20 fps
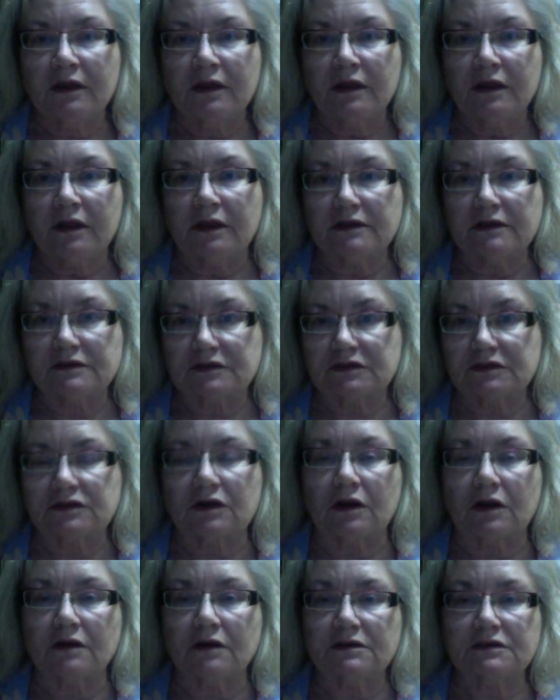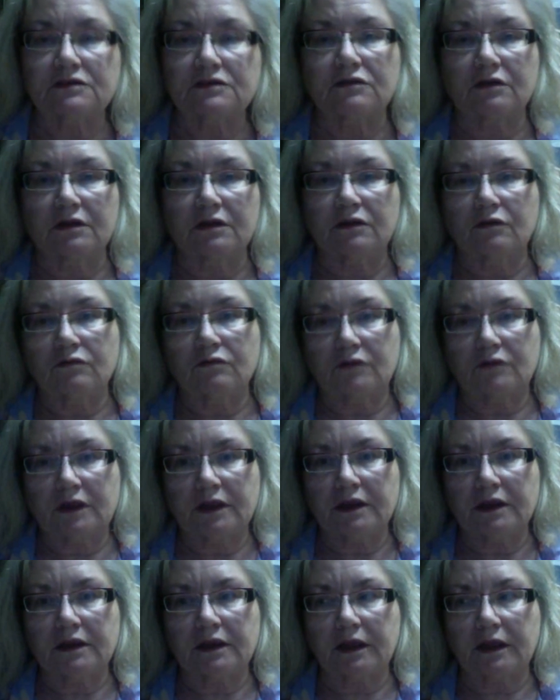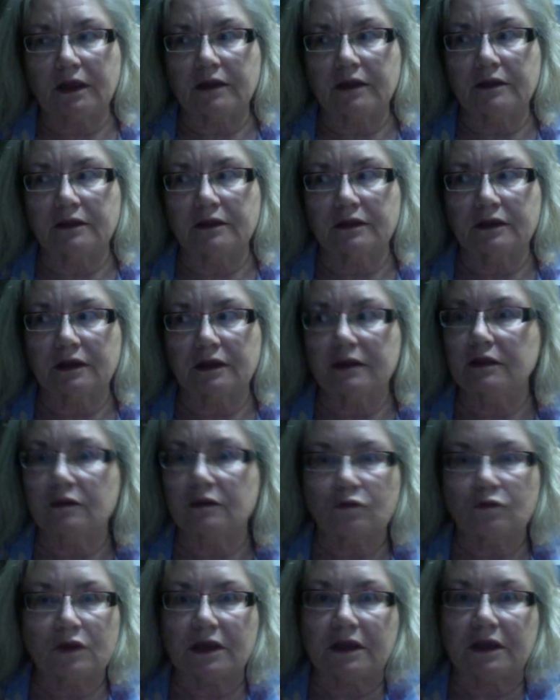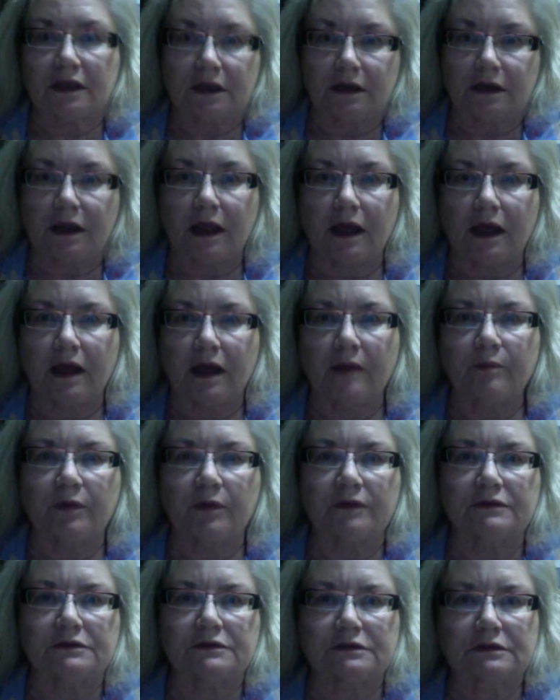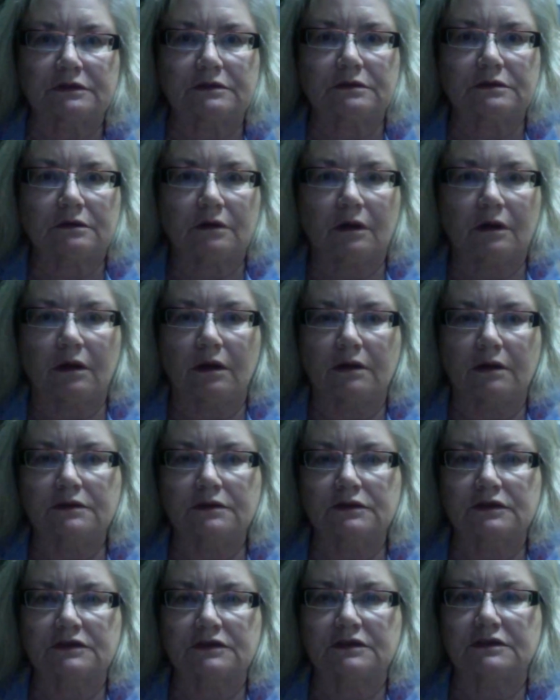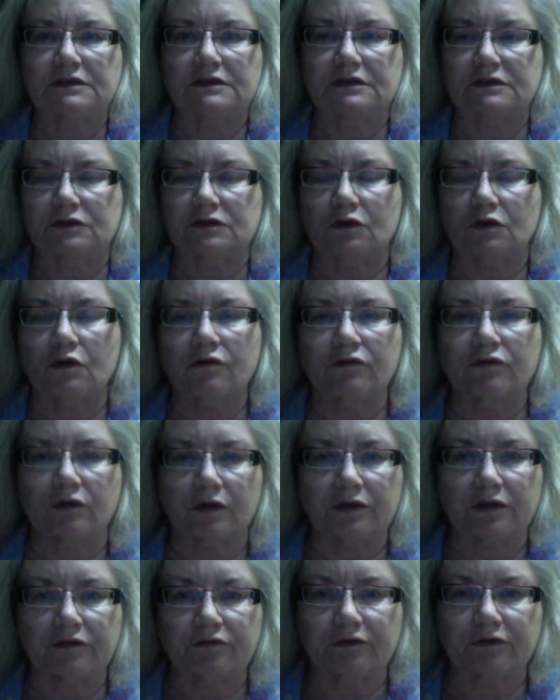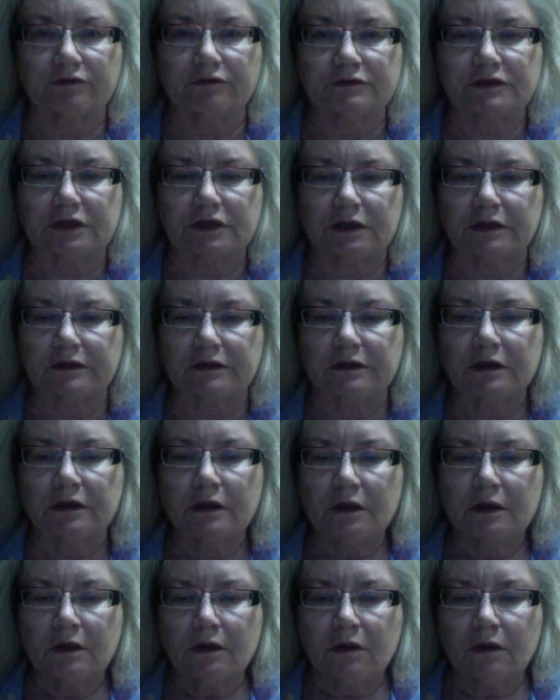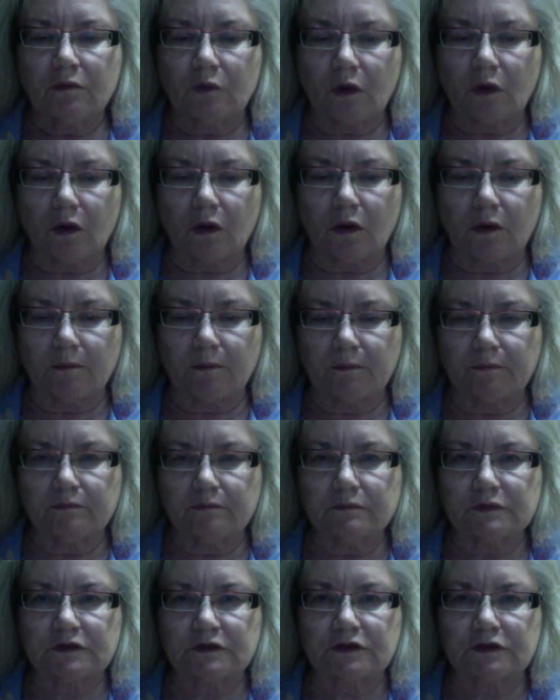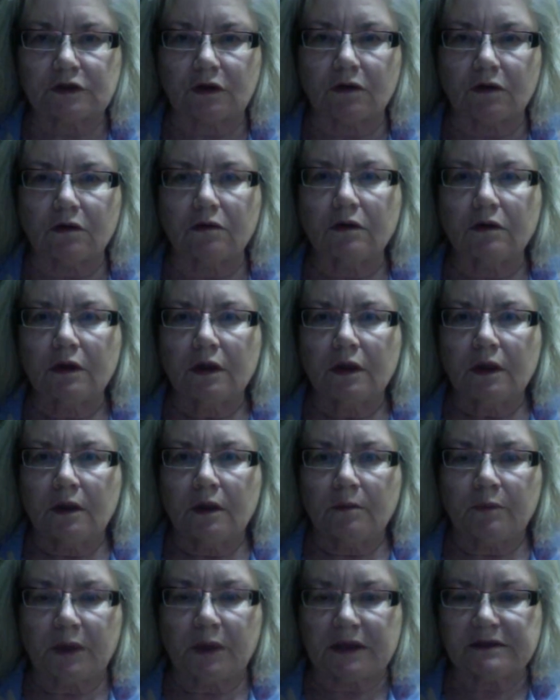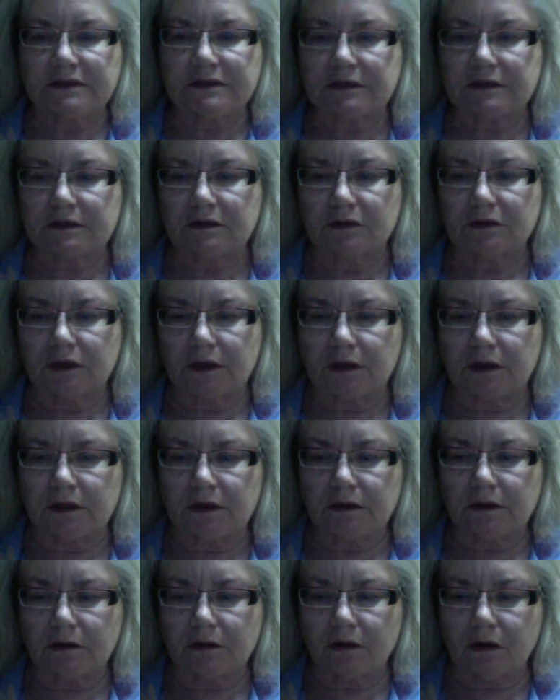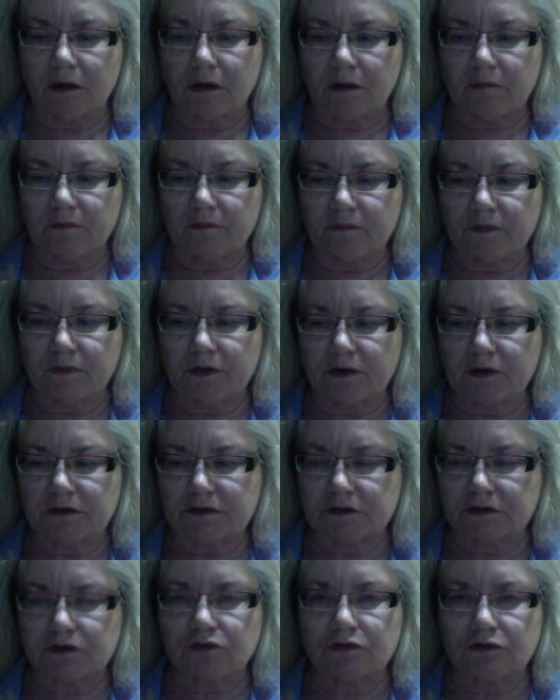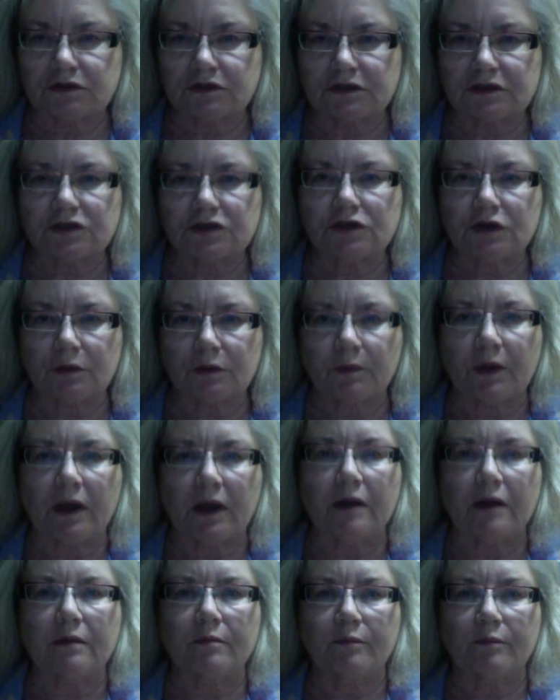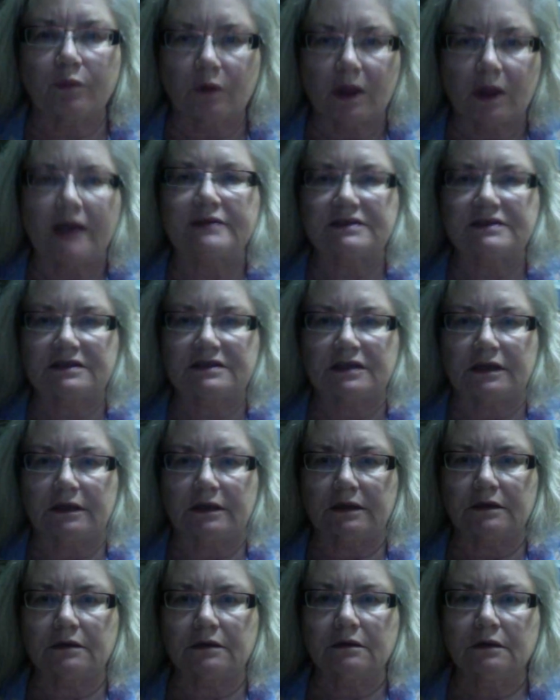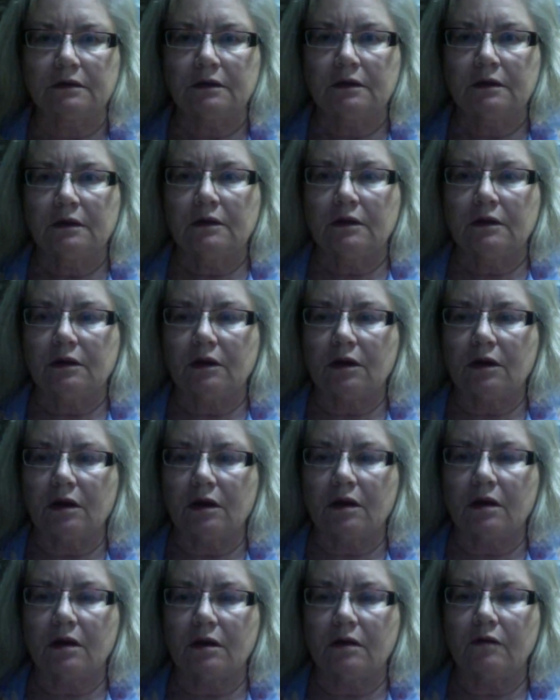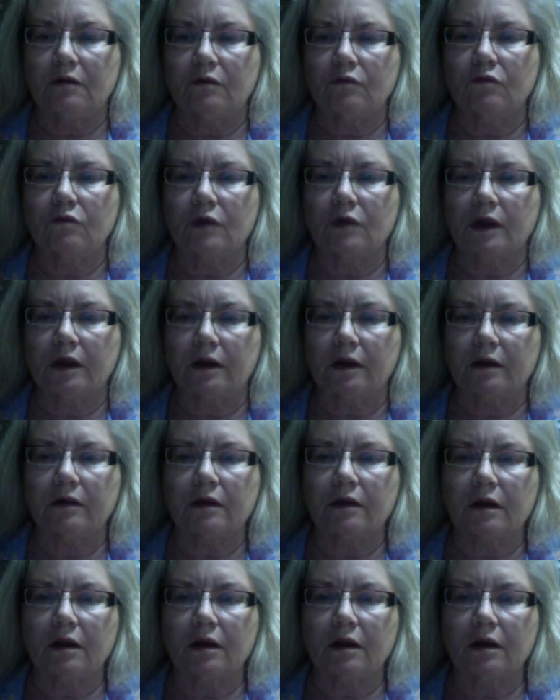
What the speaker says: it starts during the week, and then the weekend happens just as it's over on the 15th. So basically, there's a tradition about blessing where